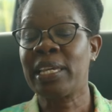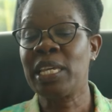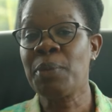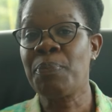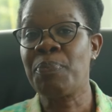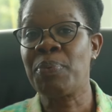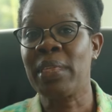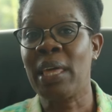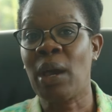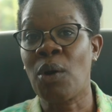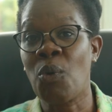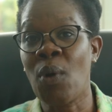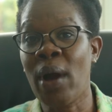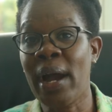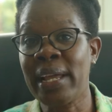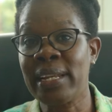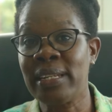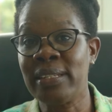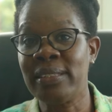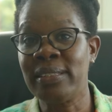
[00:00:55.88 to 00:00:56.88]
keep their
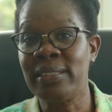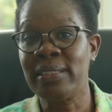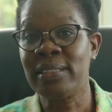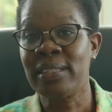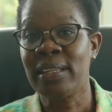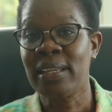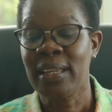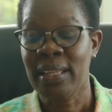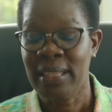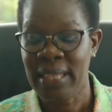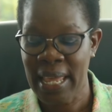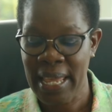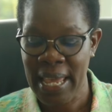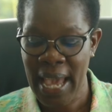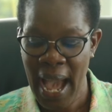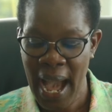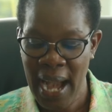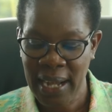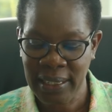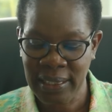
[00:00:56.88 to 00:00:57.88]
words,
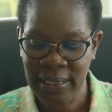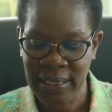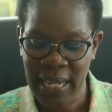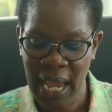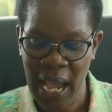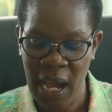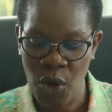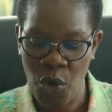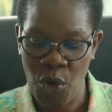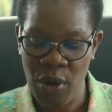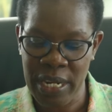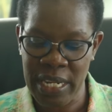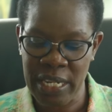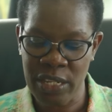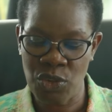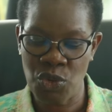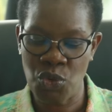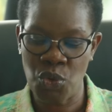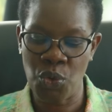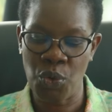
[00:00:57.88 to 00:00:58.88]
they act
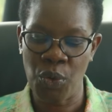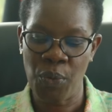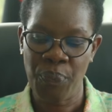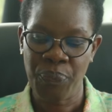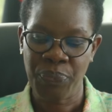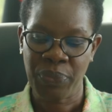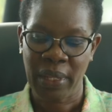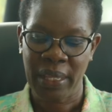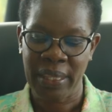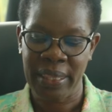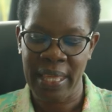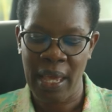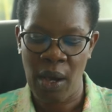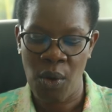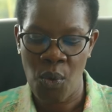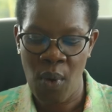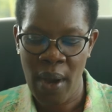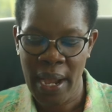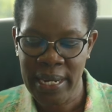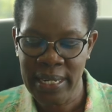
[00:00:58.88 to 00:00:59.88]
according to
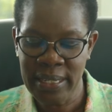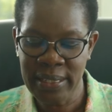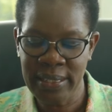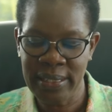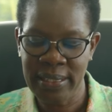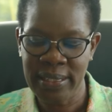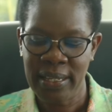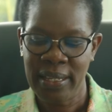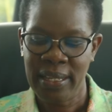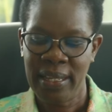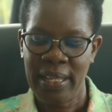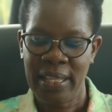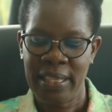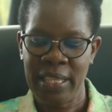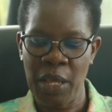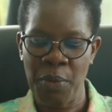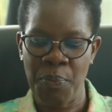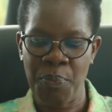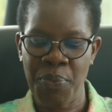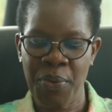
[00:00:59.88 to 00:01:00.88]
their words
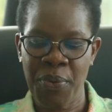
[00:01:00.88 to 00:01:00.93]
they